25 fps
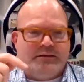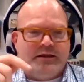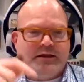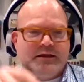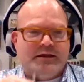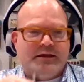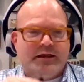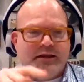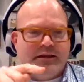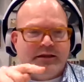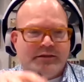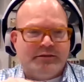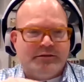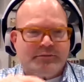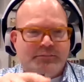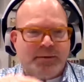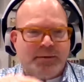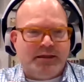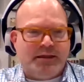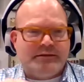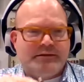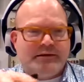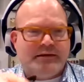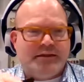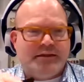that it's
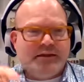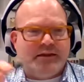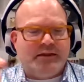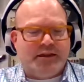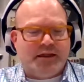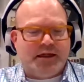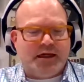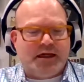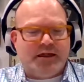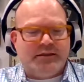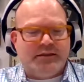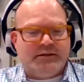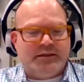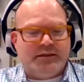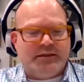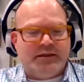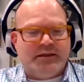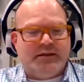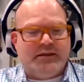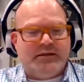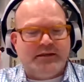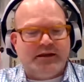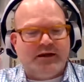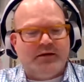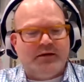basically the
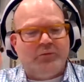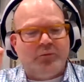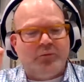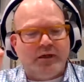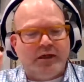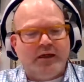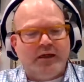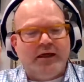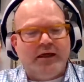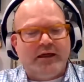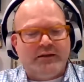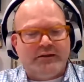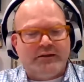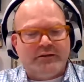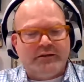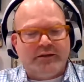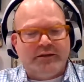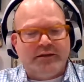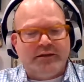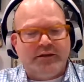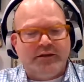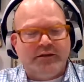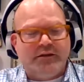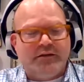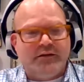idea that we as
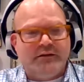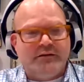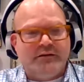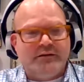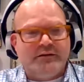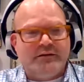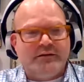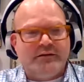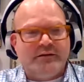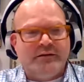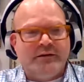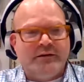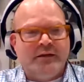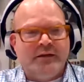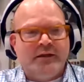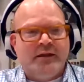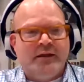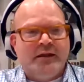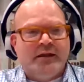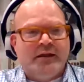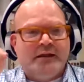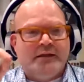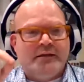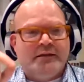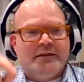leaders
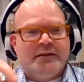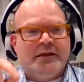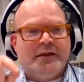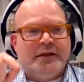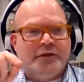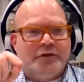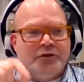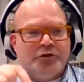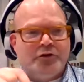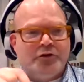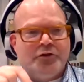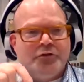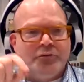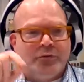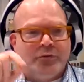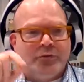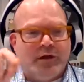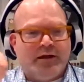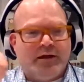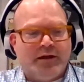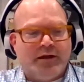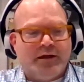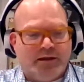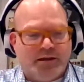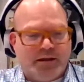need to
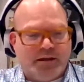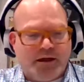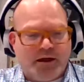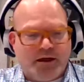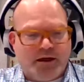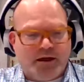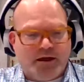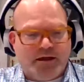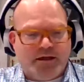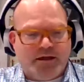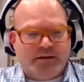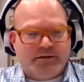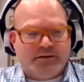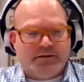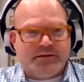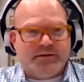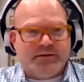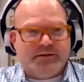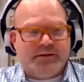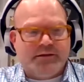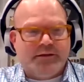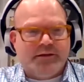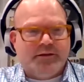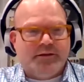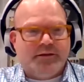recognize
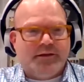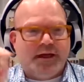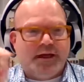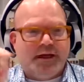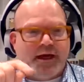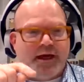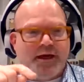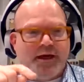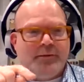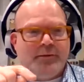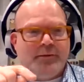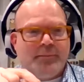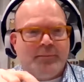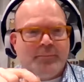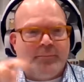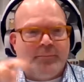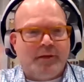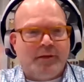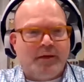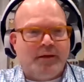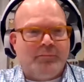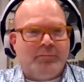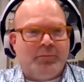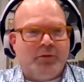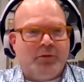that
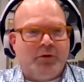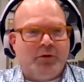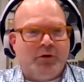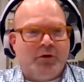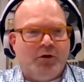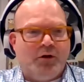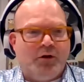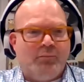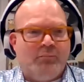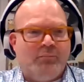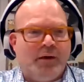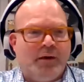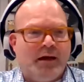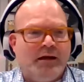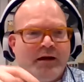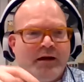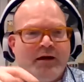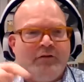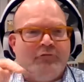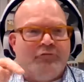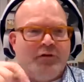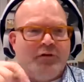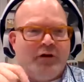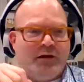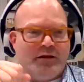people may
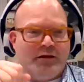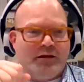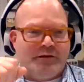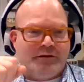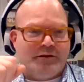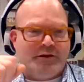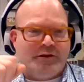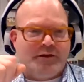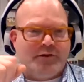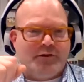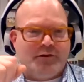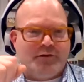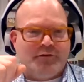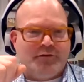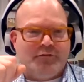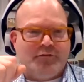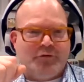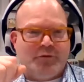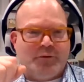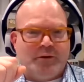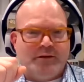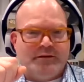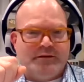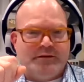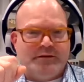not volunteer their
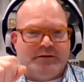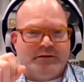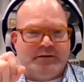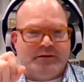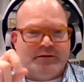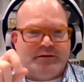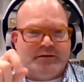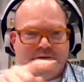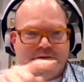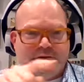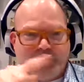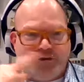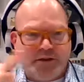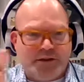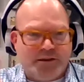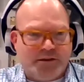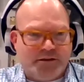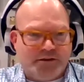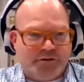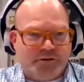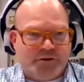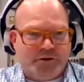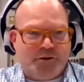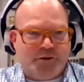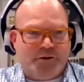voices via
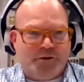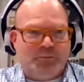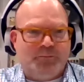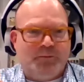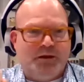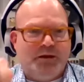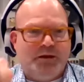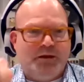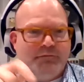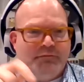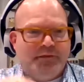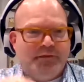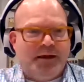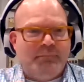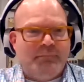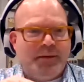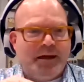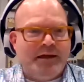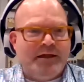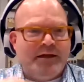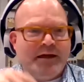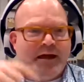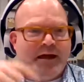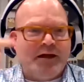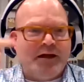Zoom. They
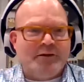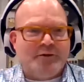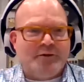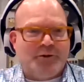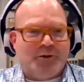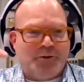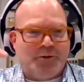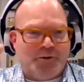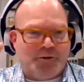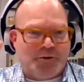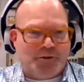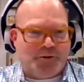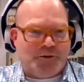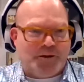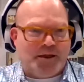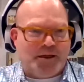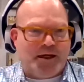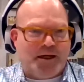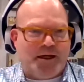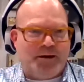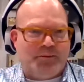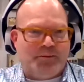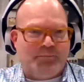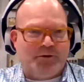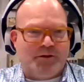may not turn their
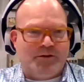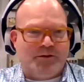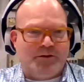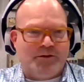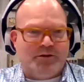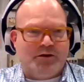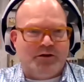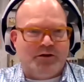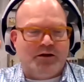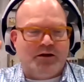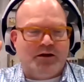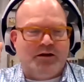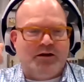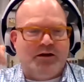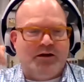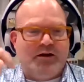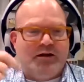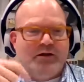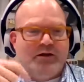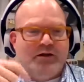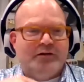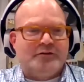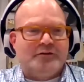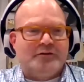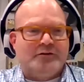cameras on.
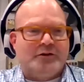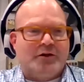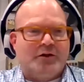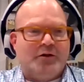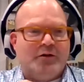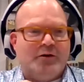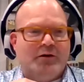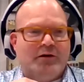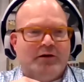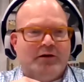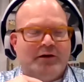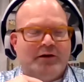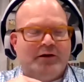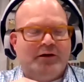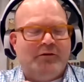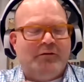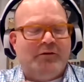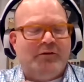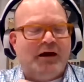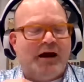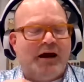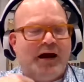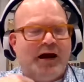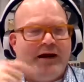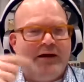So, you
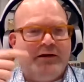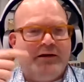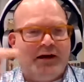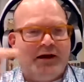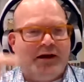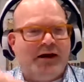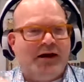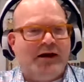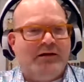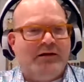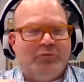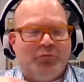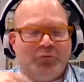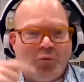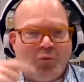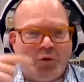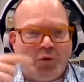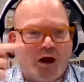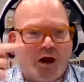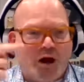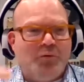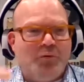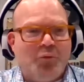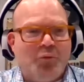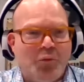know,
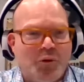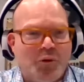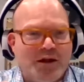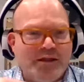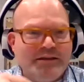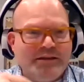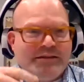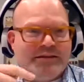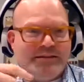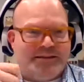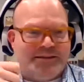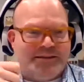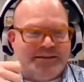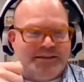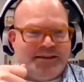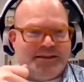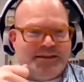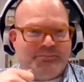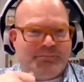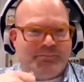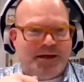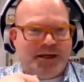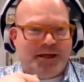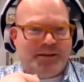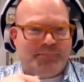I want to see
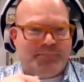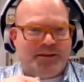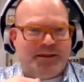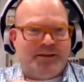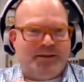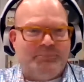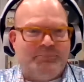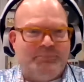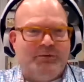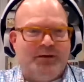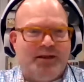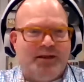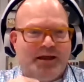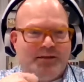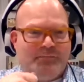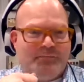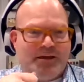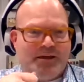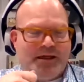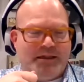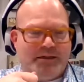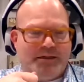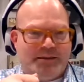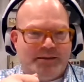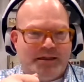my people and
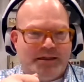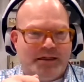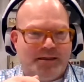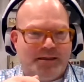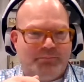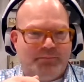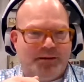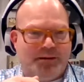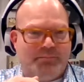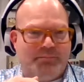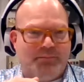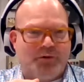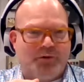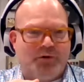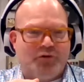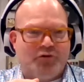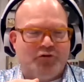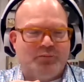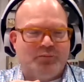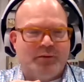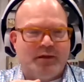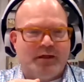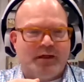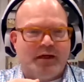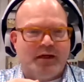my team members,
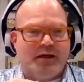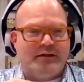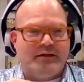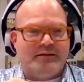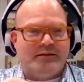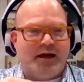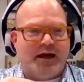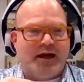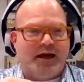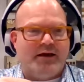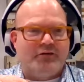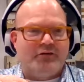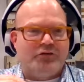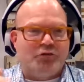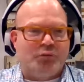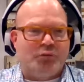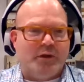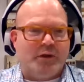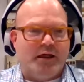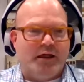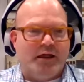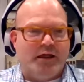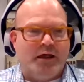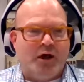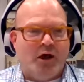because as
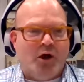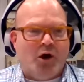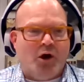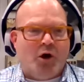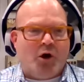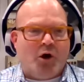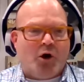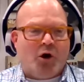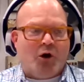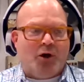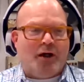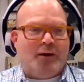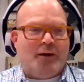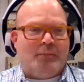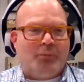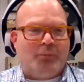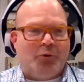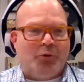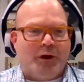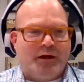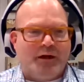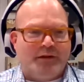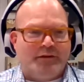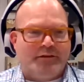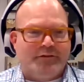we are in
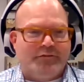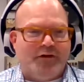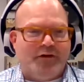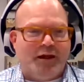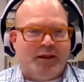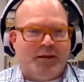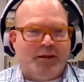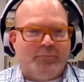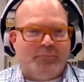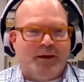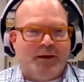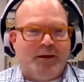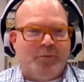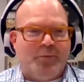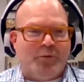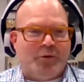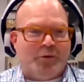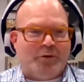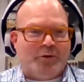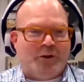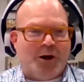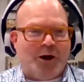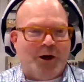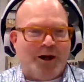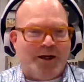product development, we're
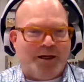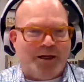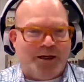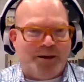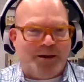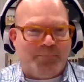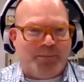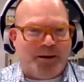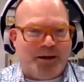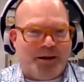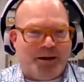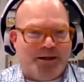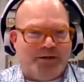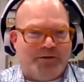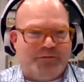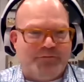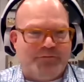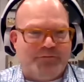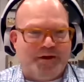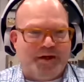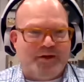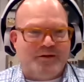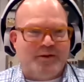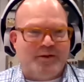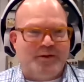talking about
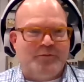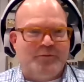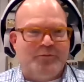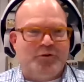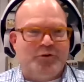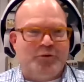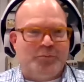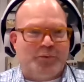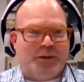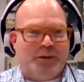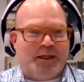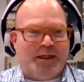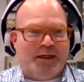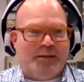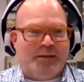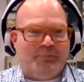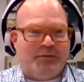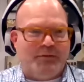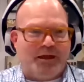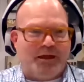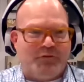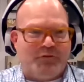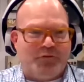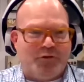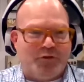innovation, we're bringing
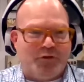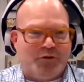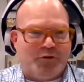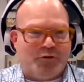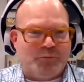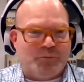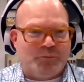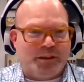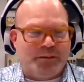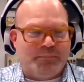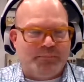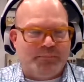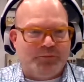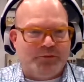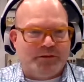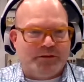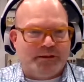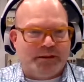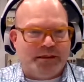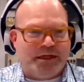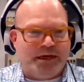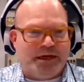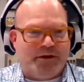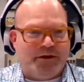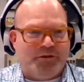diverse people
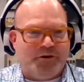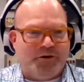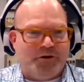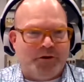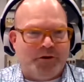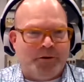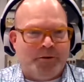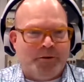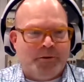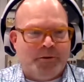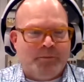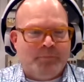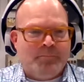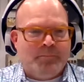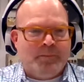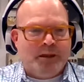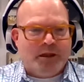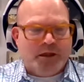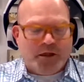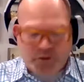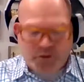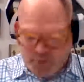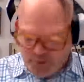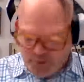together, you know,